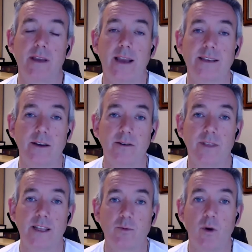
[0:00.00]
Okay, so
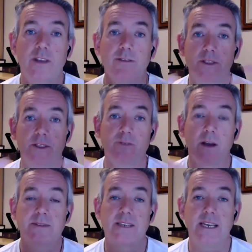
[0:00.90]
that's why you've got this
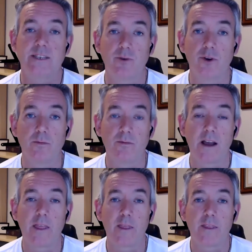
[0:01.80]
upstairs room
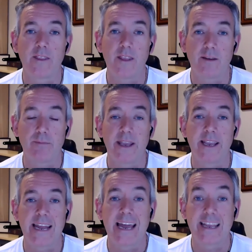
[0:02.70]
rather than it being
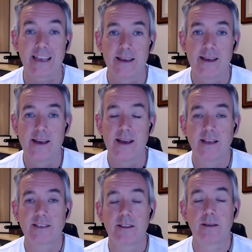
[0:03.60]
an attic. So the